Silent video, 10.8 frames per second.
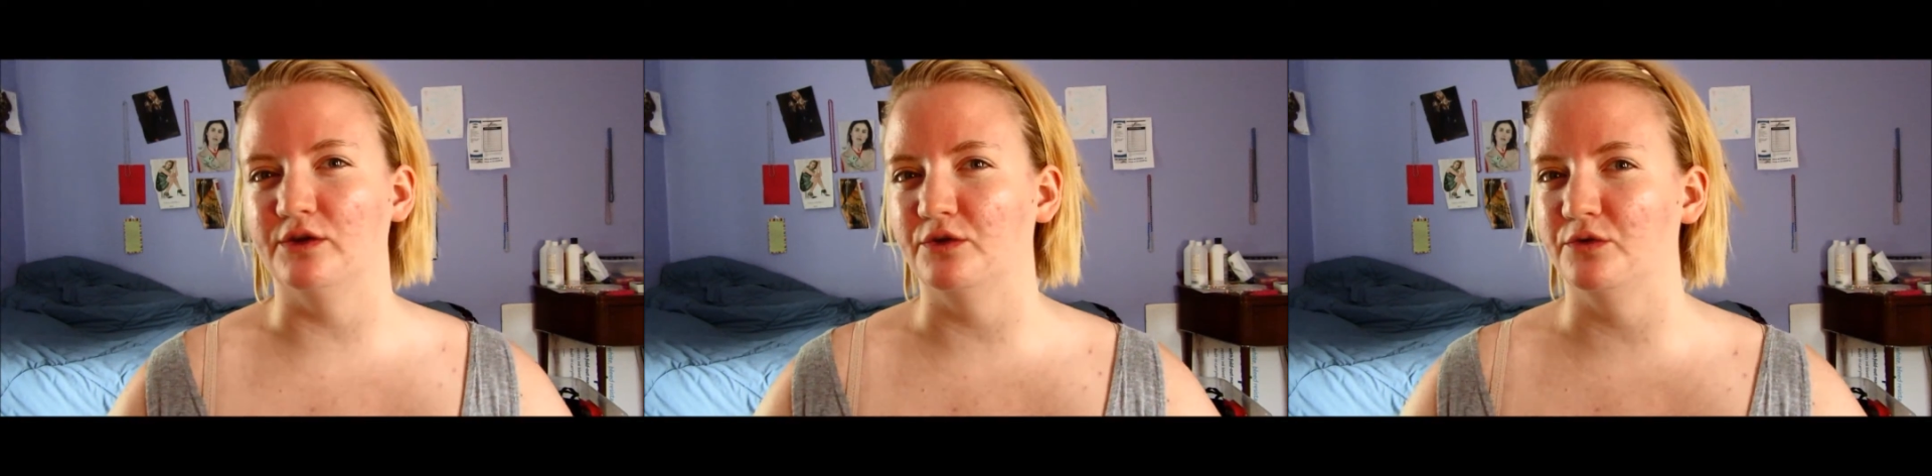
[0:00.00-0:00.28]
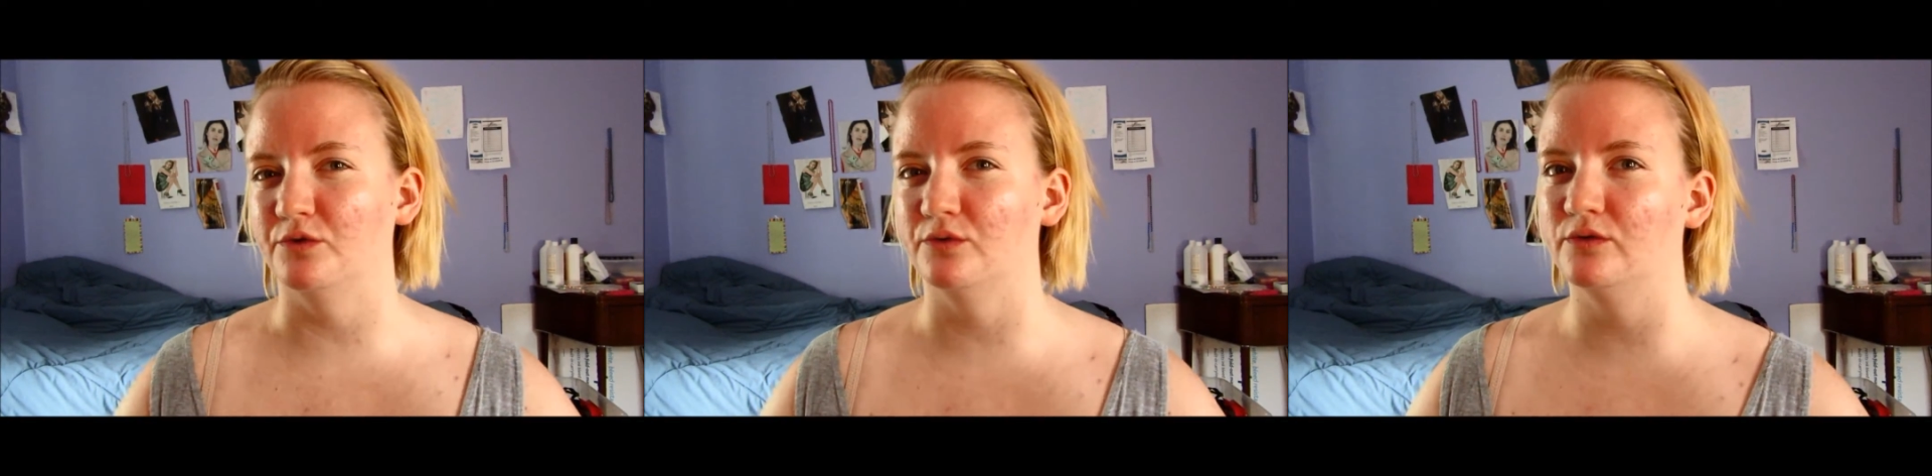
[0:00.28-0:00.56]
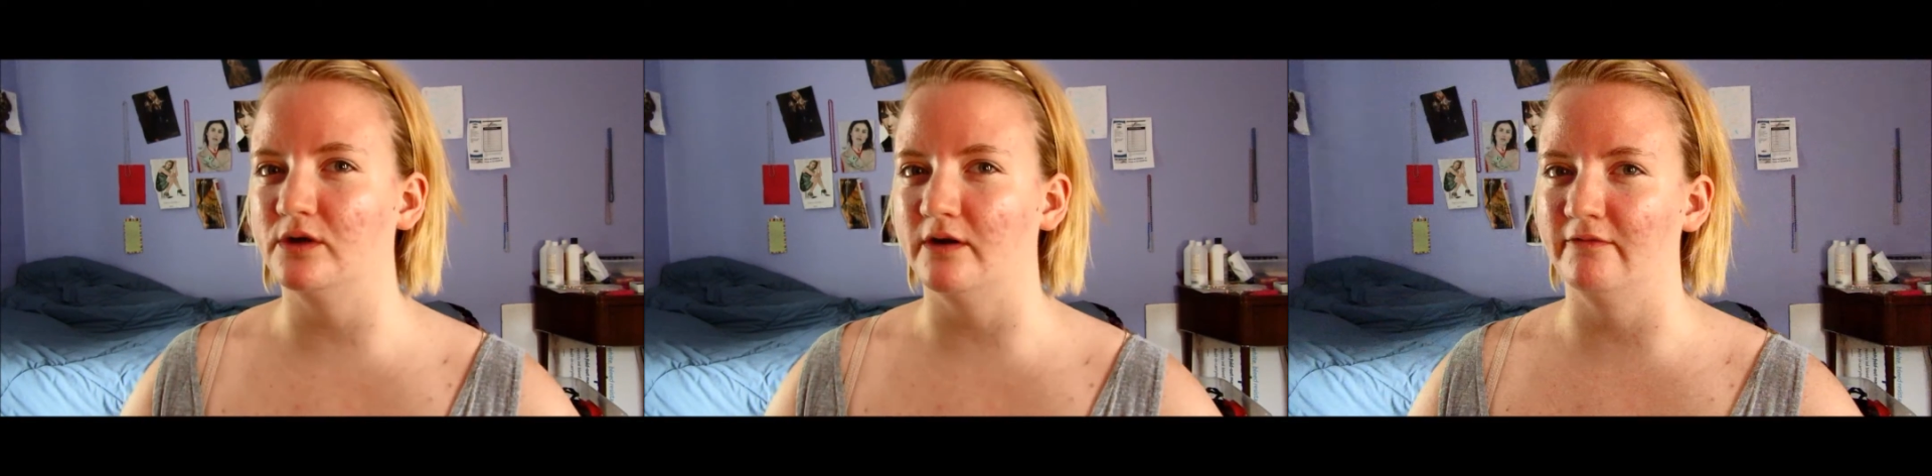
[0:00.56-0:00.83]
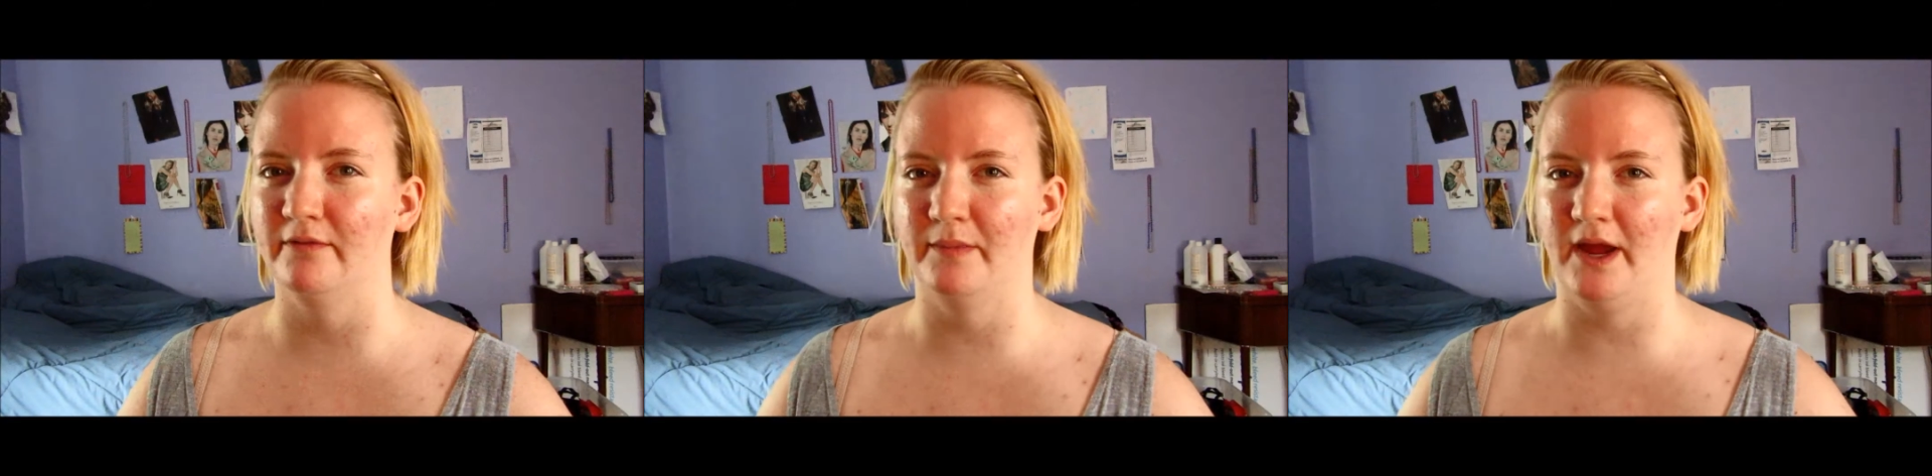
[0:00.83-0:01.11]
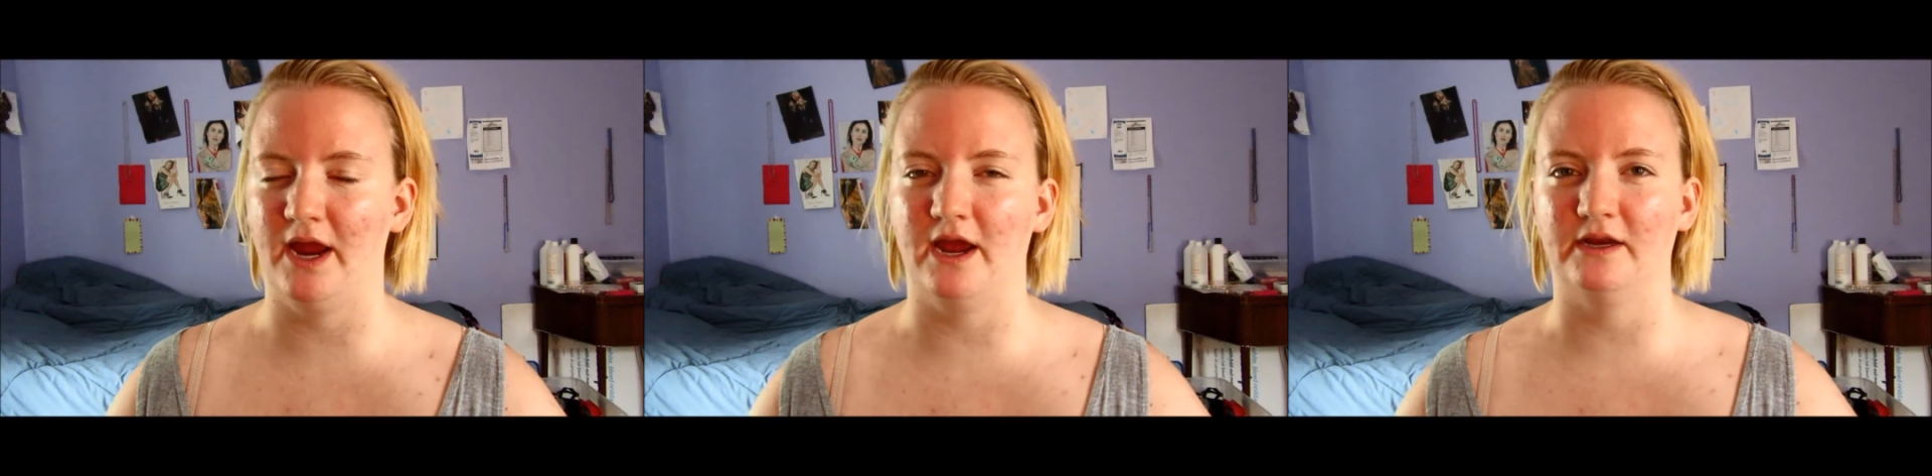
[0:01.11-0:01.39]
do to cover up my
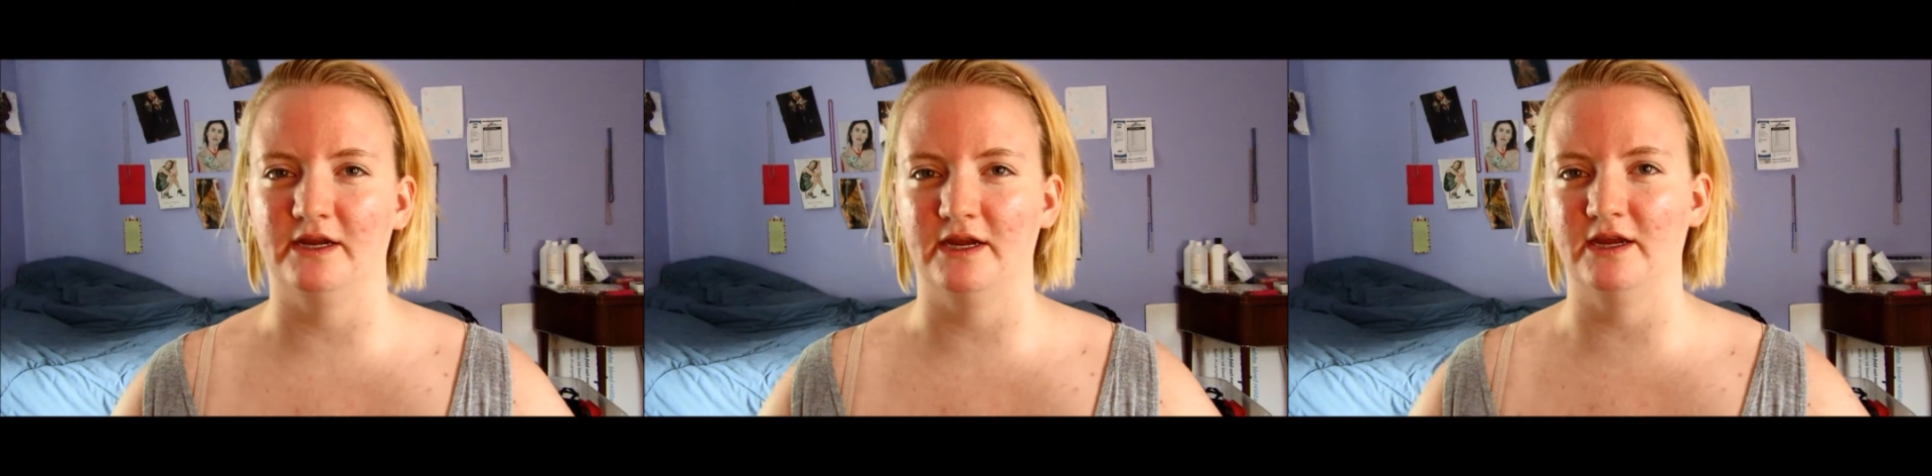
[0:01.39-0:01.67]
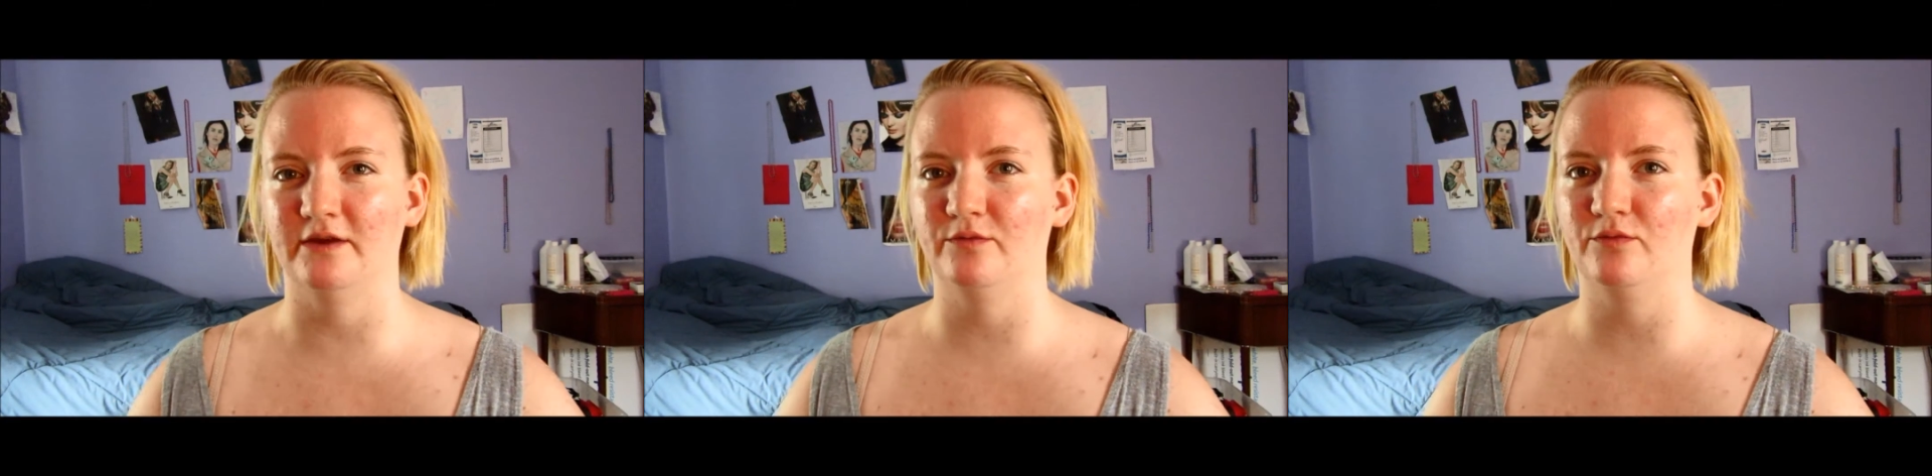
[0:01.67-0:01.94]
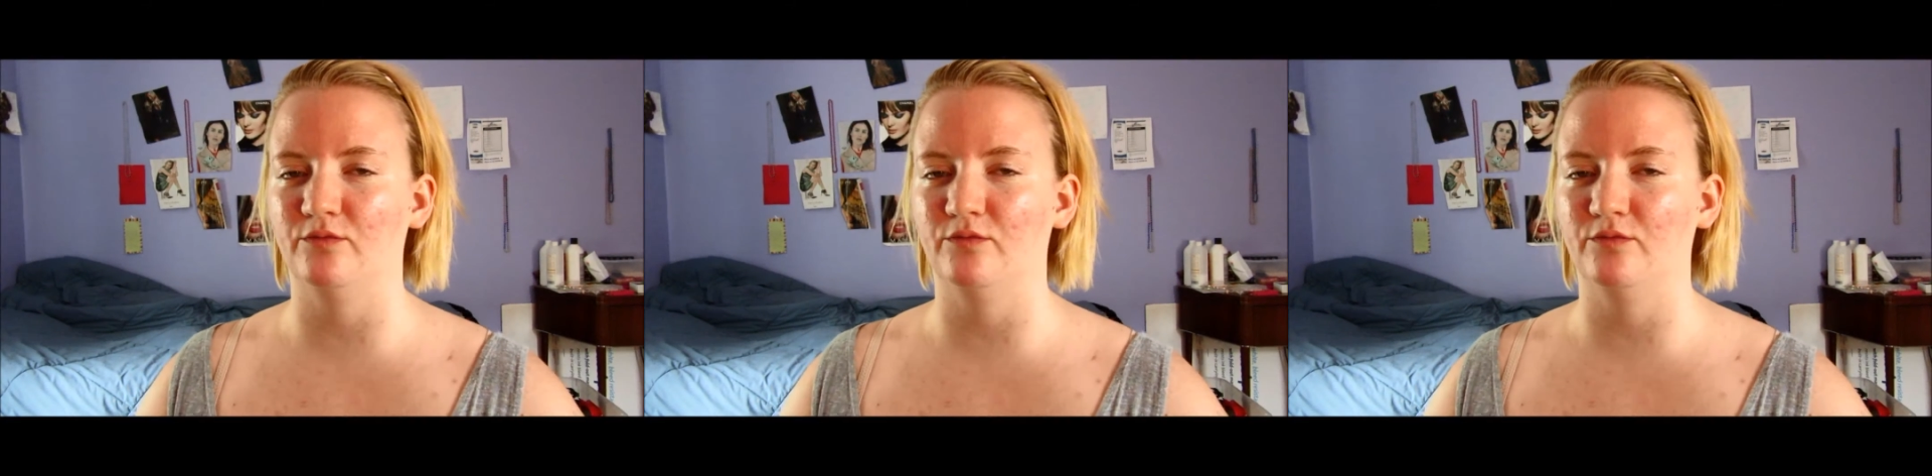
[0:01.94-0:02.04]
acne